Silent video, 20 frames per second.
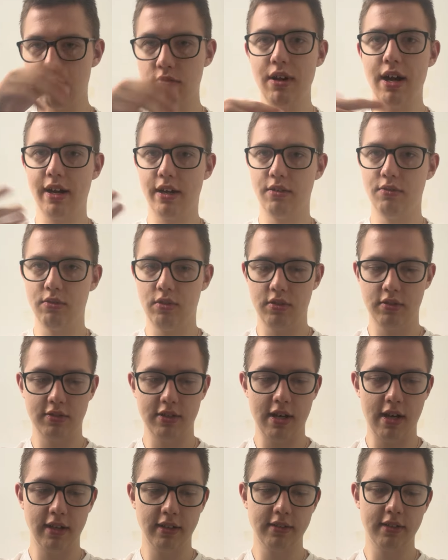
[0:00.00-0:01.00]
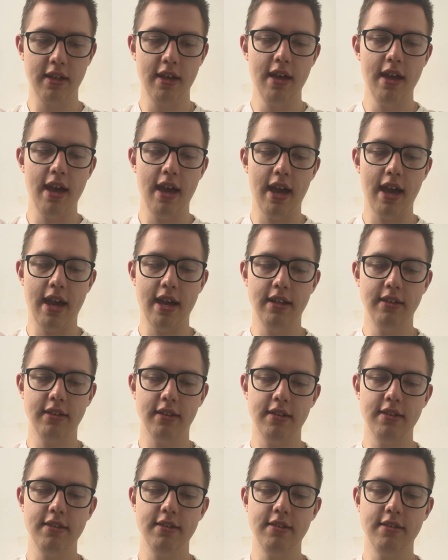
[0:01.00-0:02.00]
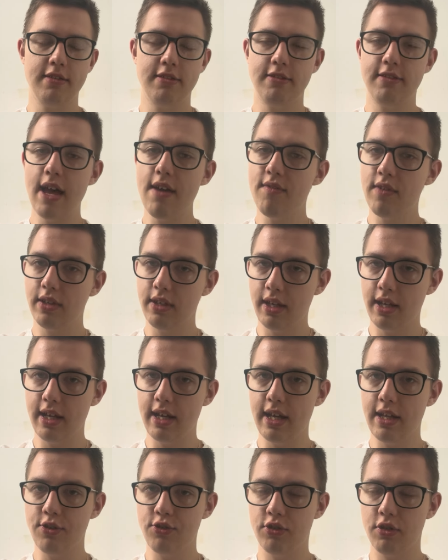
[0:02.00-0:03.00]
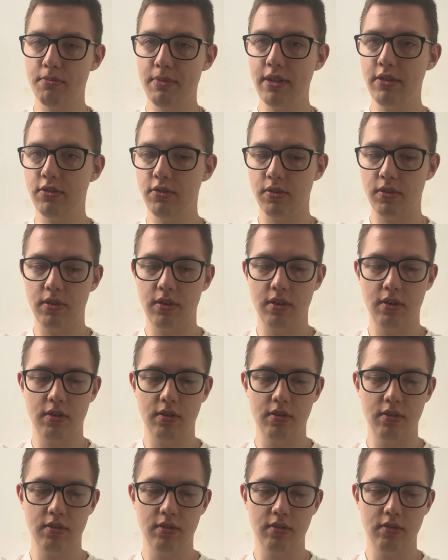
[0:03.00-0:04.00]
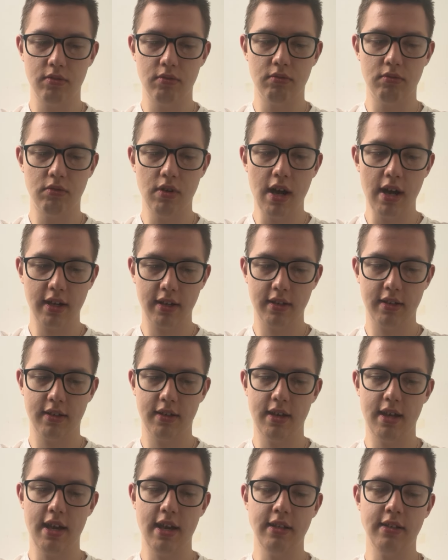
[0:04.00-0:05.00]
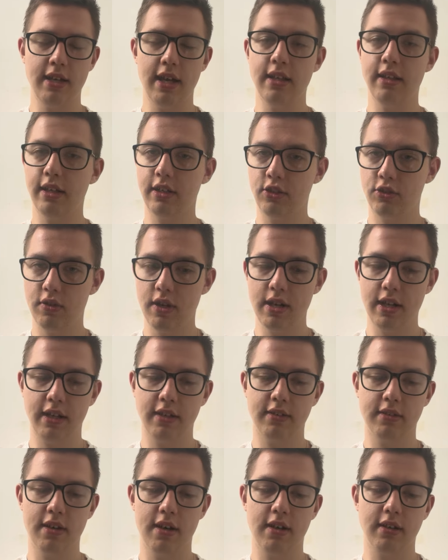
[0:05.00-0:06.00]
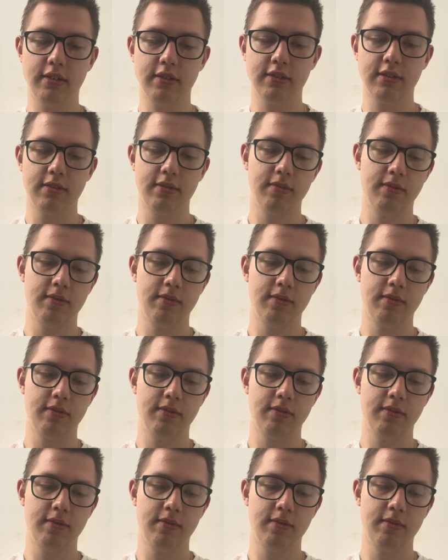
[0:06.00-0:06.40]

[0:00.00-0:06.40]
rock and roll songs, and 7 instrumental rock and electronic songs.